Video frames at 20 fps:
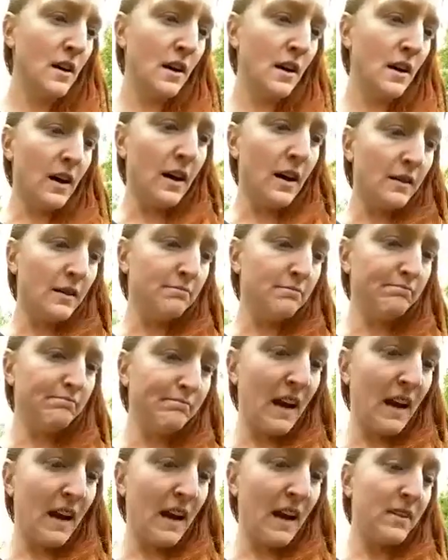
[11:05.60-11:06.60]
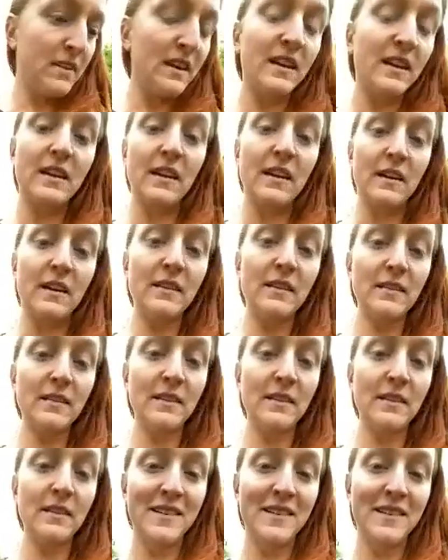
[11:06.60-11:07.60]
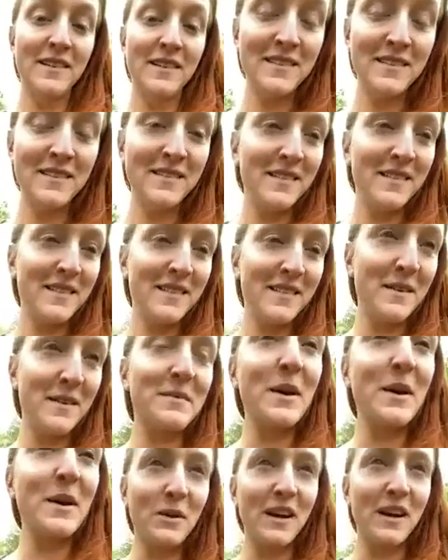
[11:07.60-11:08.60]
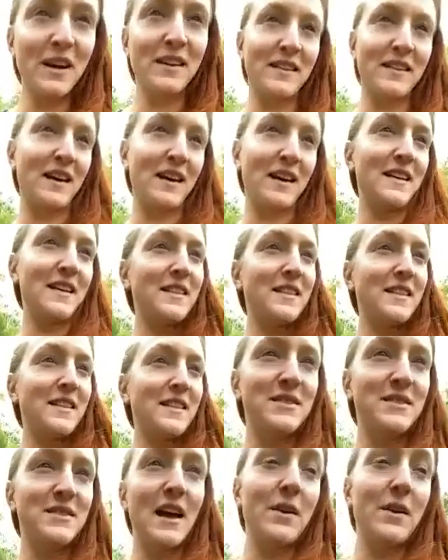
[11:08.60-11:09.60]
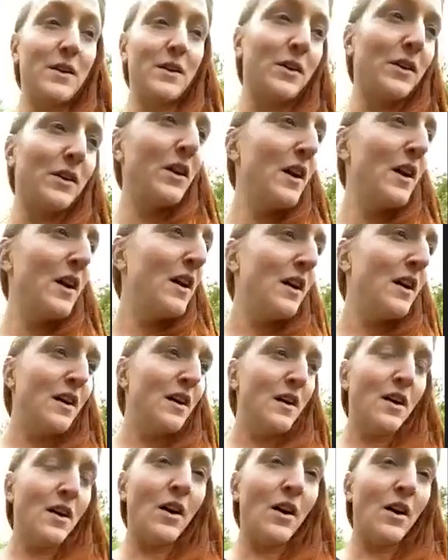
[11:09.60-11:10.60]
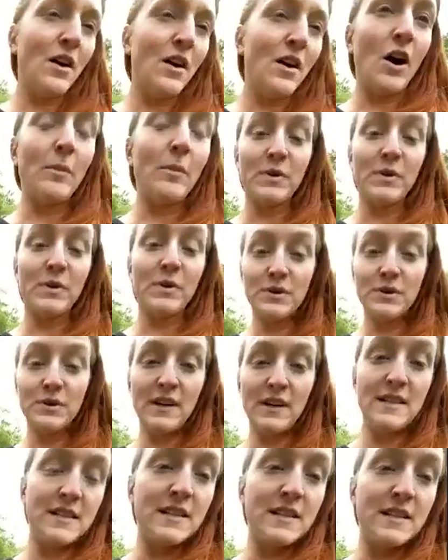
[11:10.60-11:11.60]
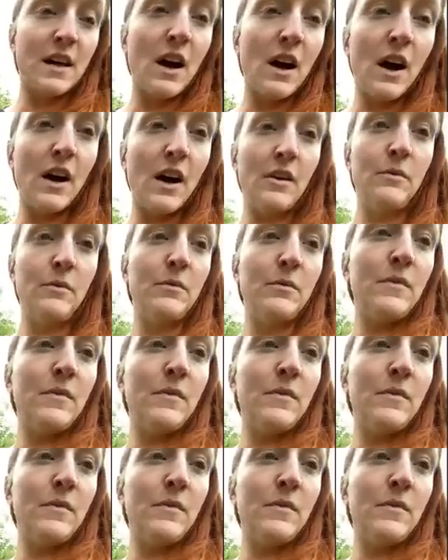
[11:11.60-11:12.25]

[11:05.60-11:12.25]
I'm thinking, knowing that there's other opportunities to come,